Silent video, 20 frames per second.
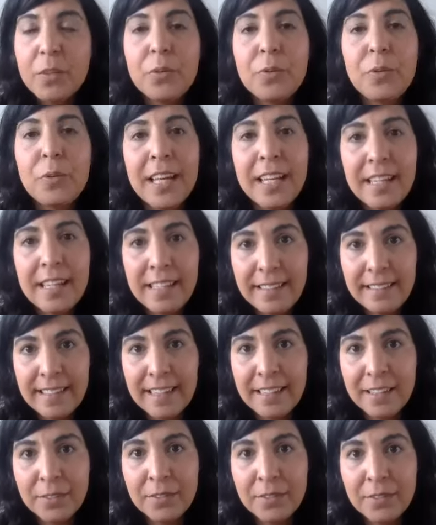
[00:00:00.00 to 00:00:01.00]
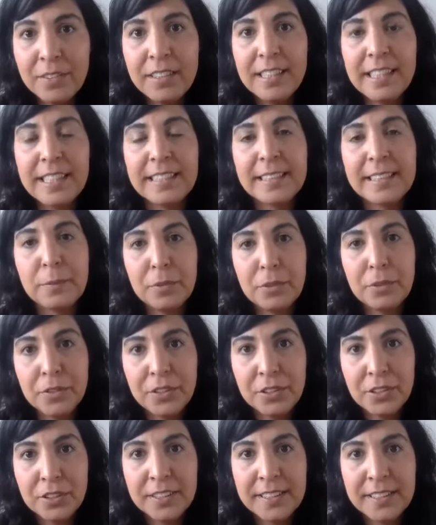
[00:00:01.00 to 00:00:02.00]
write it down,
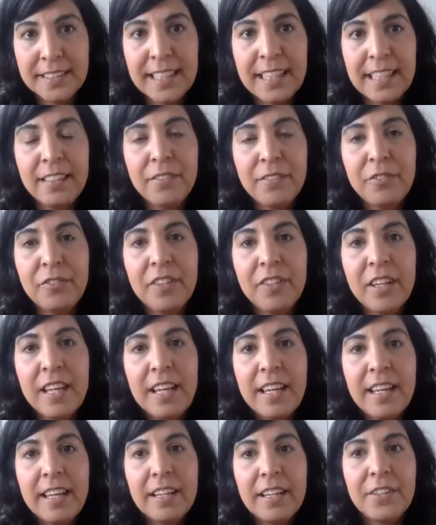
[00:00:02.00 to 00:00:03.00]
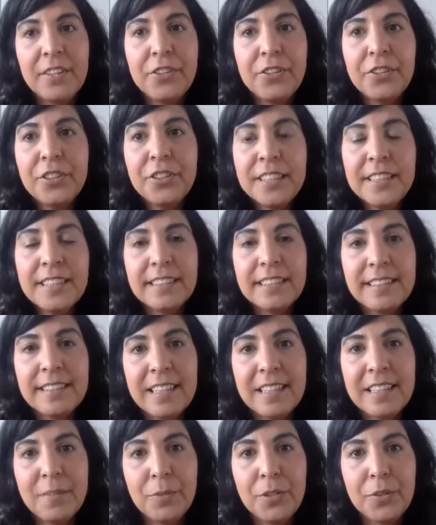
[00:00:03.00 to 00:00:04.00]
expose yourself. And during the
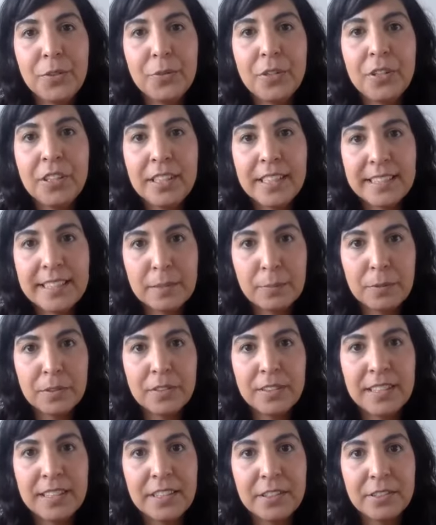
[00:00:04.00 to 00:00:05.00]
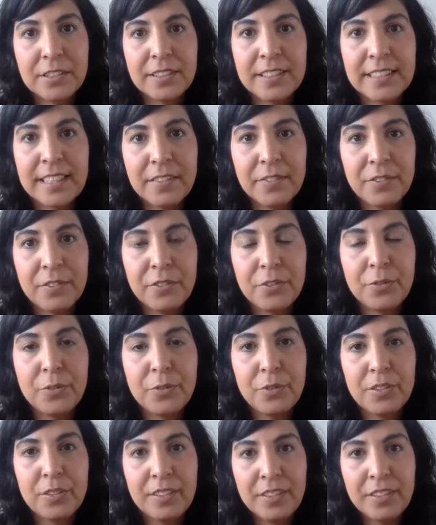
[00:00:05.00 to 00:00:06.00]
time you are exposing yourself
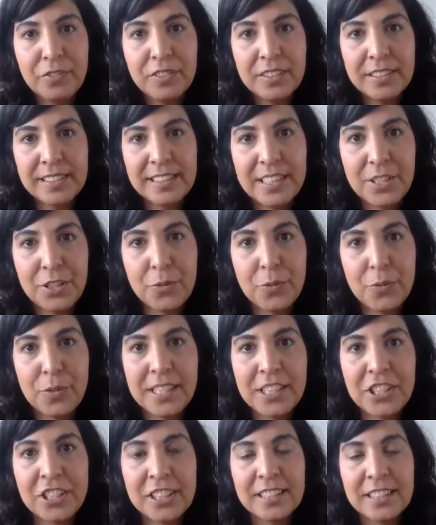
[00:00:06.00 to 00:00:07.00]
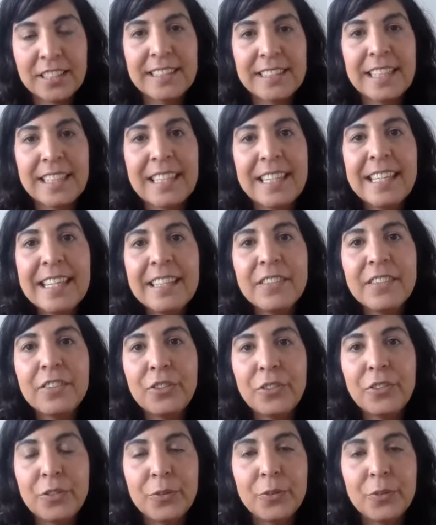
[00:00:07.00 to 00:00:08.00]
to different situations linked
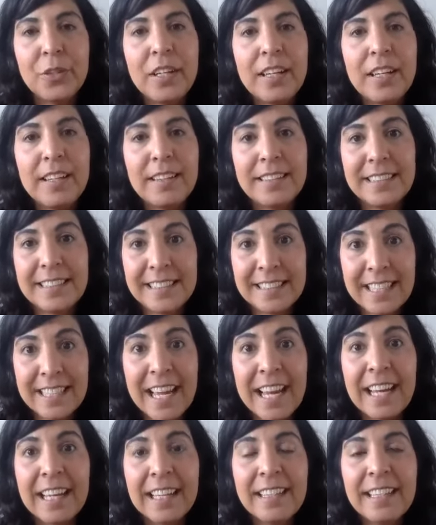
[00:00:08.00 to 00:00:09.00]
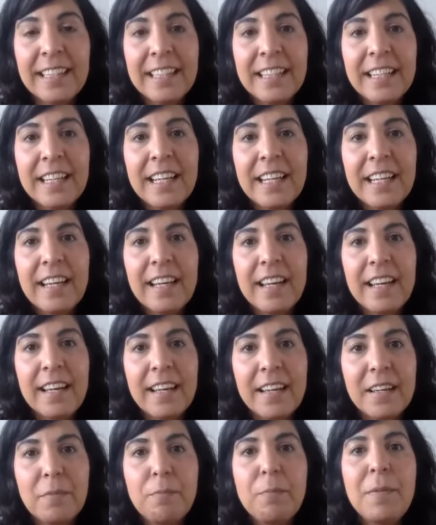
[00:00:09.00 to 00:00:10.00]
to the scan,
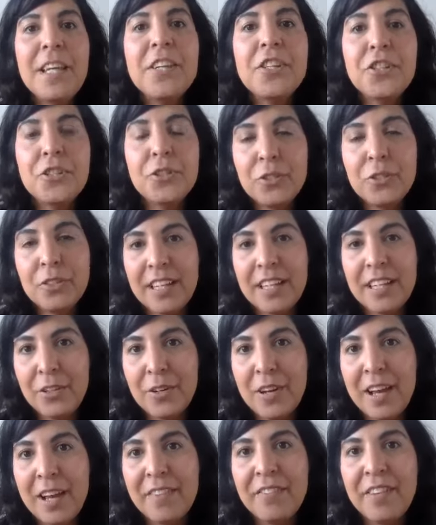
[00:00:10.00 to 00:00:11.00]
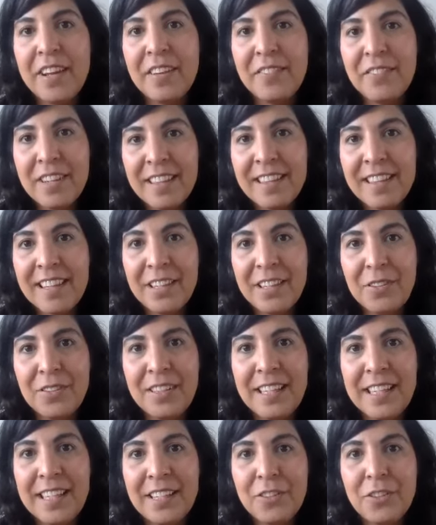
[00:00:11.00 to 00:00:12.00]
uh, make sure that you have everything you
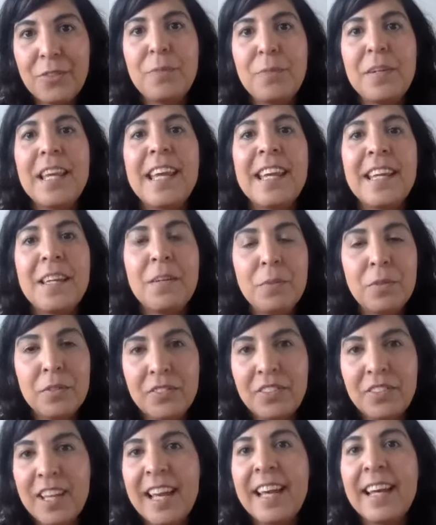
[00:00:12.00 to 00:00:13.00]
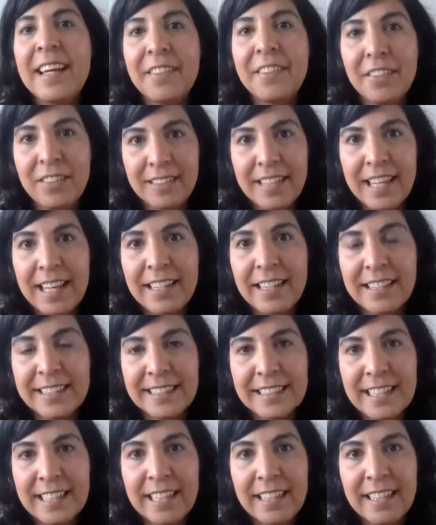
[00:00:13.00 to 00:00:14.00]
need to be able to handle that
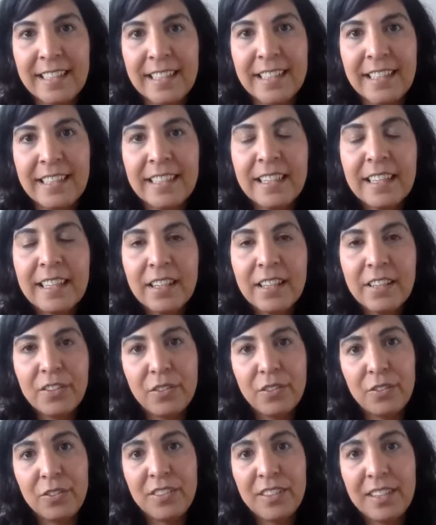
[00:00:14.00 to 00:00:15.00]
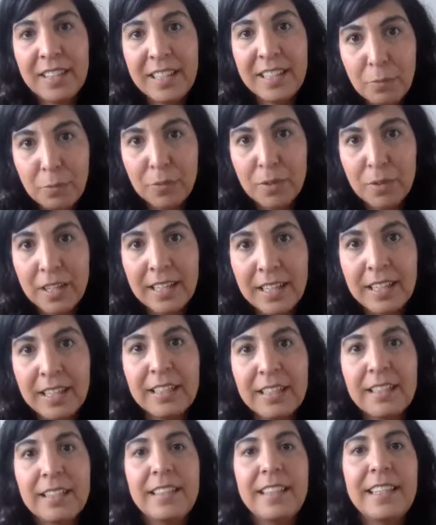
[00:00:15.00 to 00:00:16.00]
anxiety. So, sleep yeah.
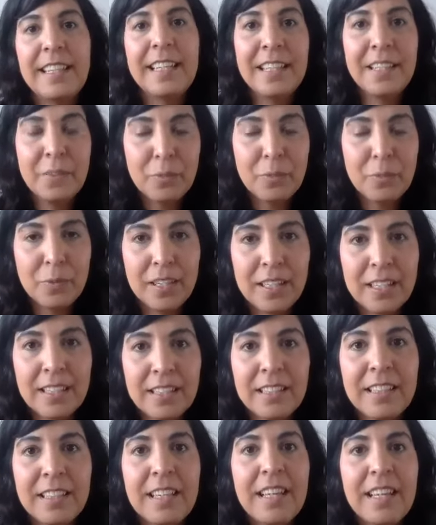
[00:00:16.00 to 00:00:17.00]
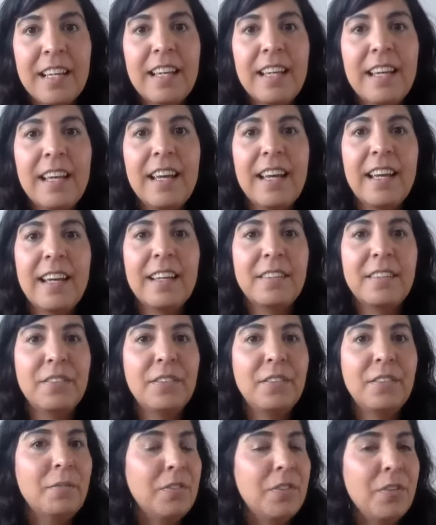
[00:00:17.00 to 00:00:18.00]
well, eat well,
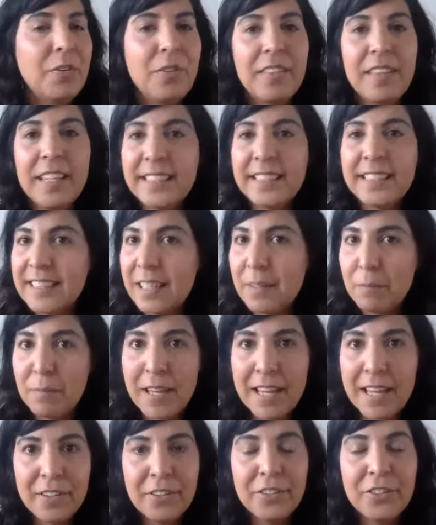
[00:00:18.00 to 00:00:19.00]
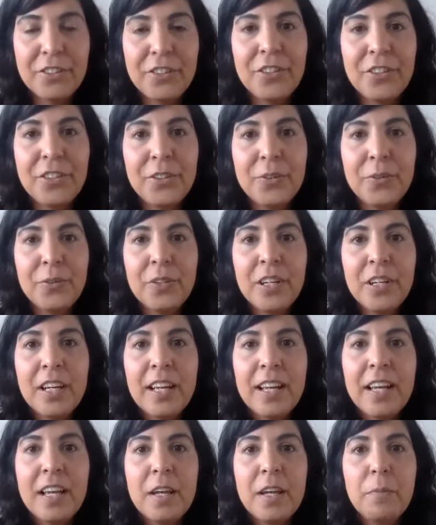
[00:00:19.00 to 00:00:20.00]
and do things that matter to you.
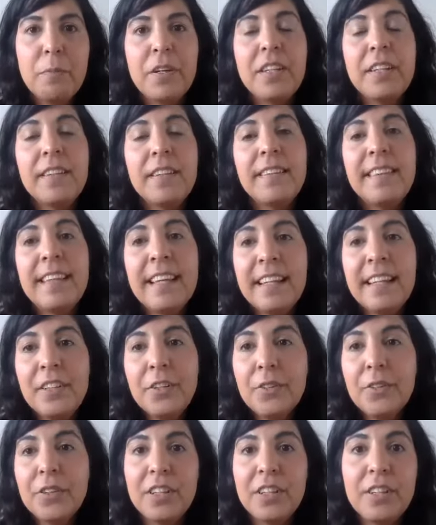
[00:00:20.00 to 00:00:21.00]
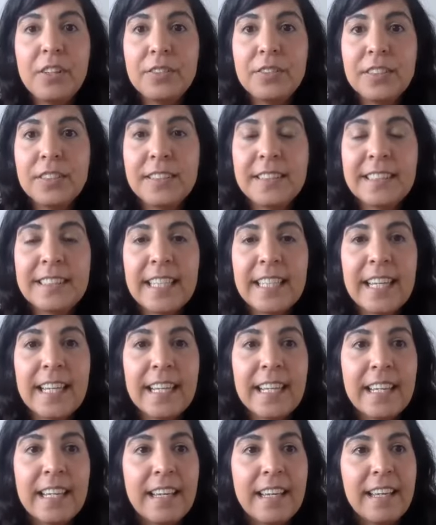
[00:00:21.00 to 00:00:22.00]
But then you can also
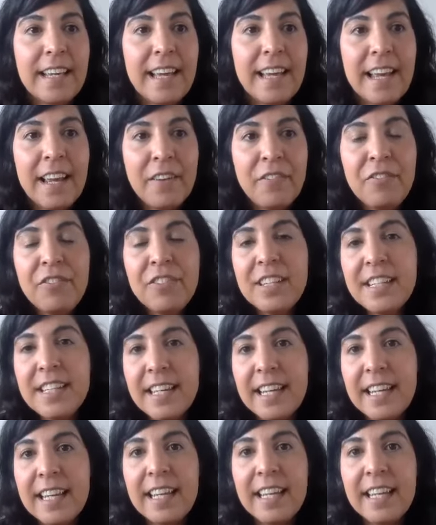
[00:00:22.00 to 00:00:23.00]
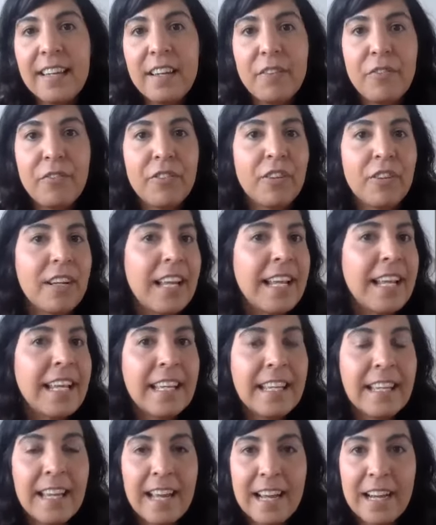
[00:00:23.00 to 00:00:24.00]
say, every day for
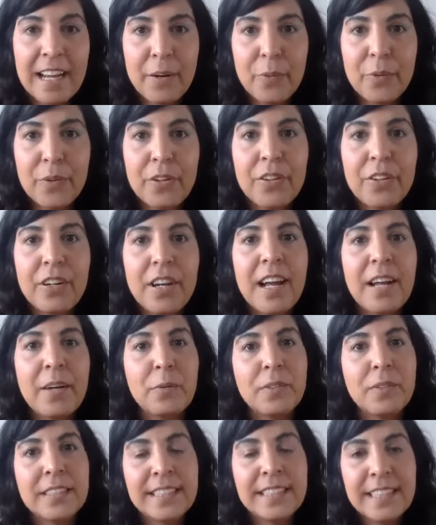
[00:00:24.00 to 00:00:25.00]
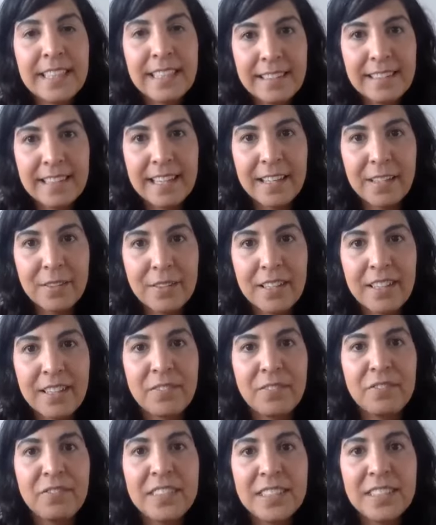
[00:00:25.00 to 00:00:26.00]
like an hour, I will sit down
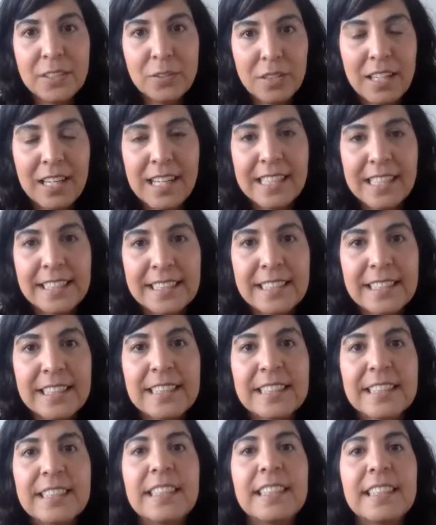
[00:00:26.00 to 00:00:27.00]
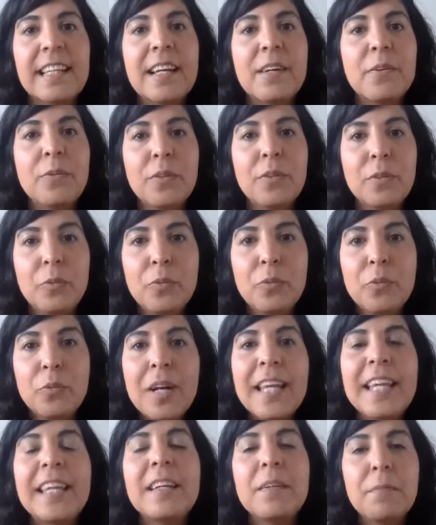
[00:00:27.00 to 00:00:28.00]
and visualize this, and I will
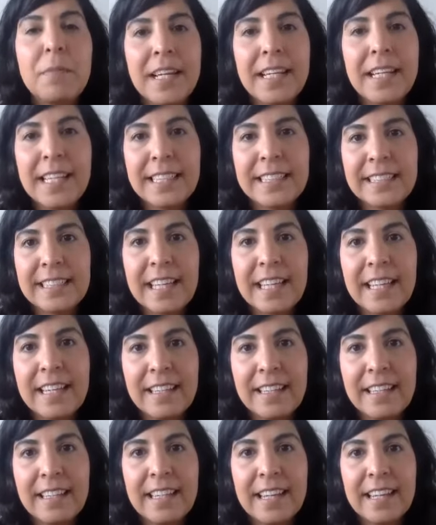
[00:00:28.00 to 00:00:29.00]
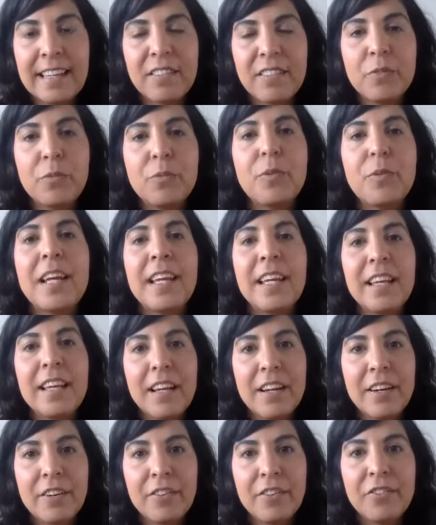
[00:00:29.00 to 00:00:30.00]
wake my anxiety as a
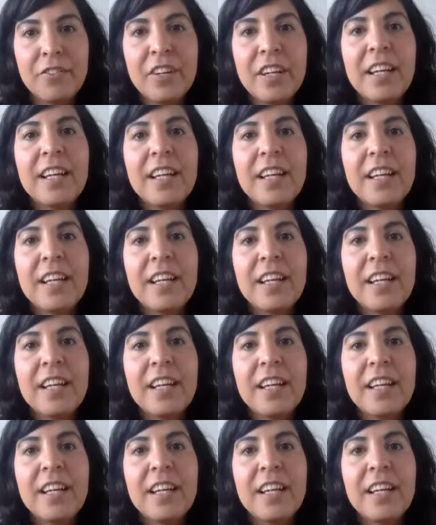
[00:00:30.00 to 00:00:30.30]
way of